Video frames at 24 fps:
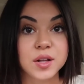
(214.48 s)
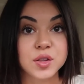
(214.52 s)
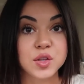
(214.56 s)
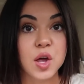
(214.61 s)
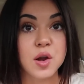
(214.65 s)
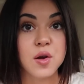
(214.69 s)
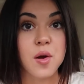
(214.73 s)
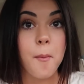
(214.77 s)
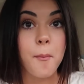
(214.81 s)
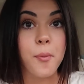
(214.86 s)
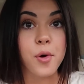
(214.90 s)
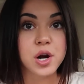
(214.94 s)

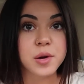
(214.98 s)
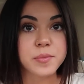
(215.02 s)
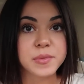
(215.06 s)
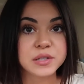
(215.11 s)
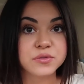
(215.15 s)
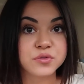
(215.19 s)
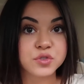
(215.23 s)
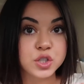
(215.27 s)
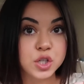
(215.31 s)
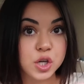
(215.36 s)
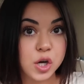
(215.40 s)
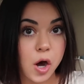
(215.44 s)
thing to put them
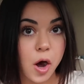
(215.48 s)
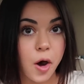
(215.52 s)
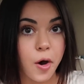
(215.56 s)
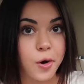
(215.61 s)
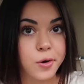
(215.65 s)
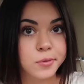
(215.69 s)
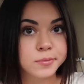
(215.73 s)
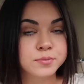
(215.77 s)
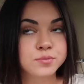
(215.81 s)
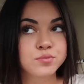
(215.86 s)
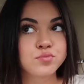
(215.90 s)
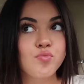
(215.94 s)
in for to
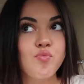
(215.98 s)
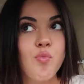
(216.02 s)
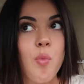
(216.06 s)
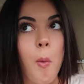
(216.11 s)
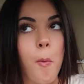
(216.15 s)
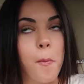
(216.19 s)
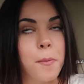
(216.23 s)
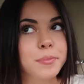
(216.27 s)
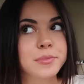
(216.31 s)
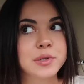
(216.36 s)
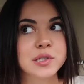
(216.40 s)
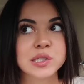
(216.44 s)
go.
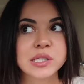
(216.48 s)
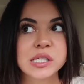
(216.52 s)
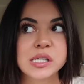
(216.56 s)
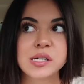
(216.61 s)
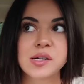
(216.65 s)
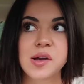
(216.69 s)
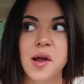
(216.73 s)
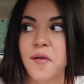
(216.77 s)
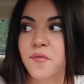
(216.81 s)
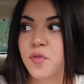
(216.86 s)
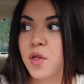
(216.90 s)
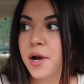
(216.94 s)
But they
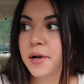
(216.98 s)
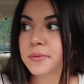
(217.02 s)
didn't have